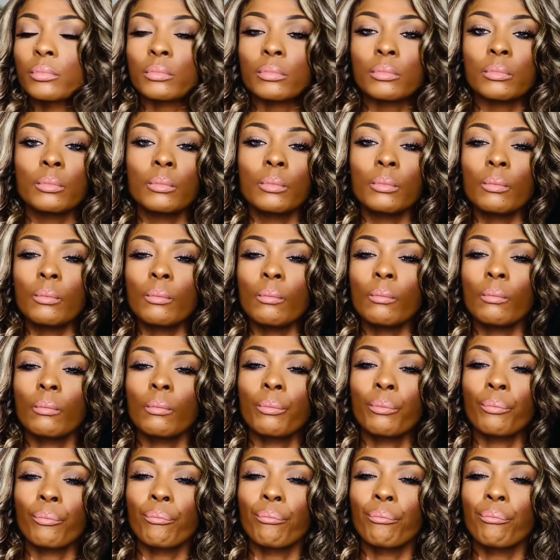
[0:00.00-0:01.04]

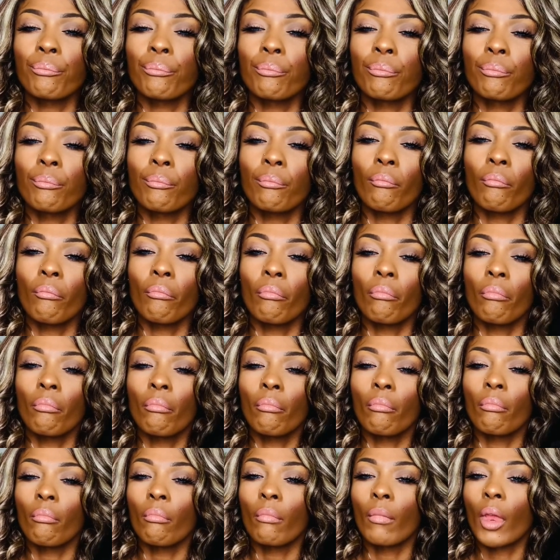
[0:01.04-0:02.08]

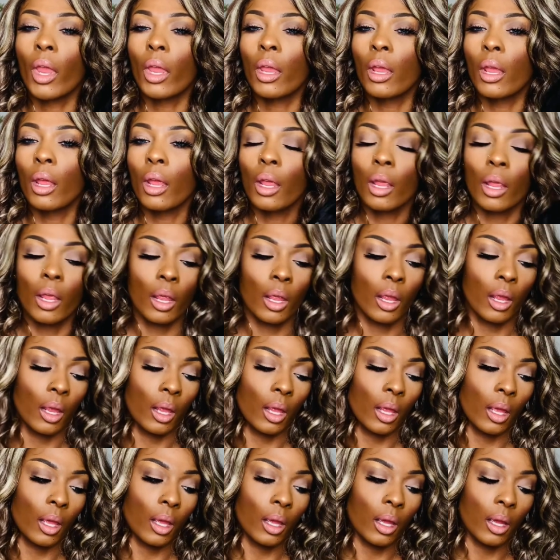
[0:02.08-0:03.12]

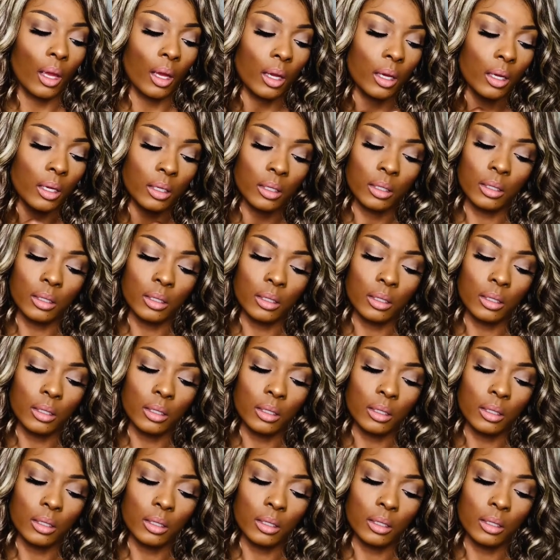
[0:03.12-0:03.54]
[no speech]